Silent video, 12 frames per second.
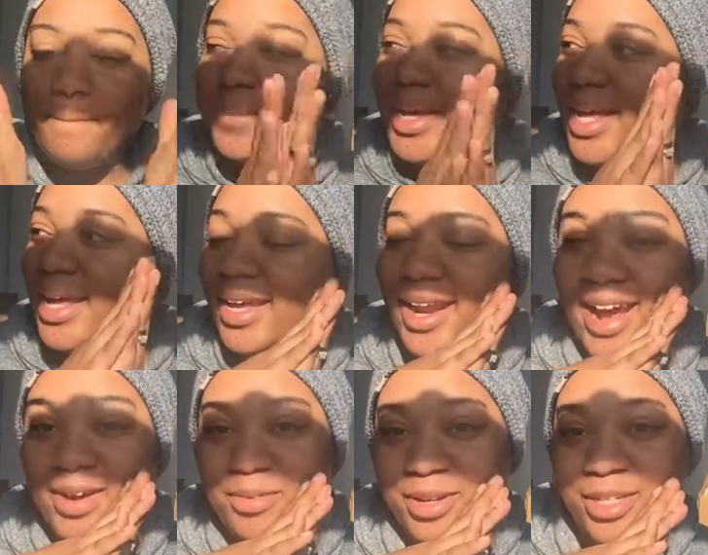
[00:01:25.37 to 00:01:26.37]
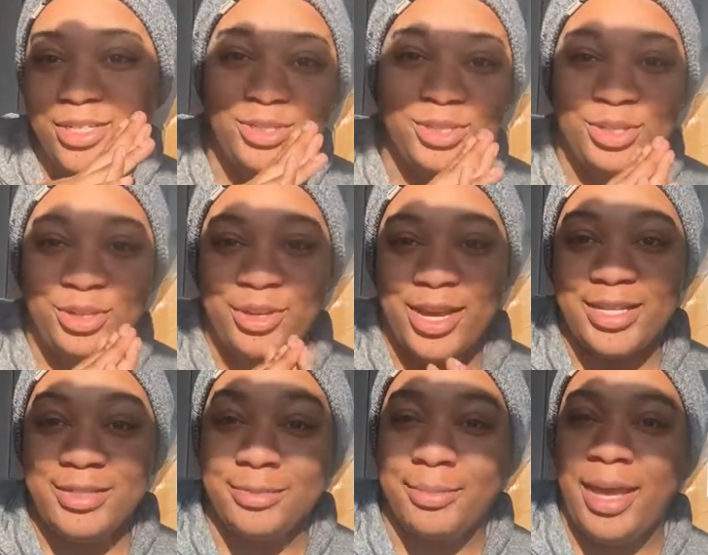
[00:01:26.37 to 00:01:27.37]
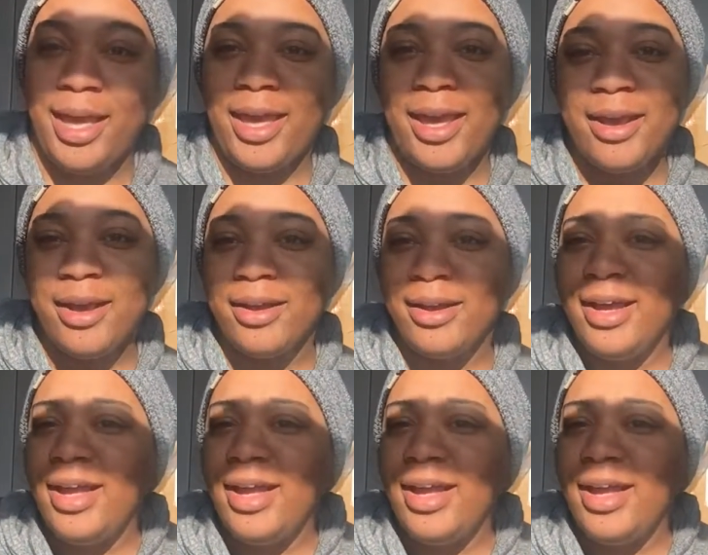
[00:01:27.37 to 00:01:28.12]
But I wanted to show you guys some hair.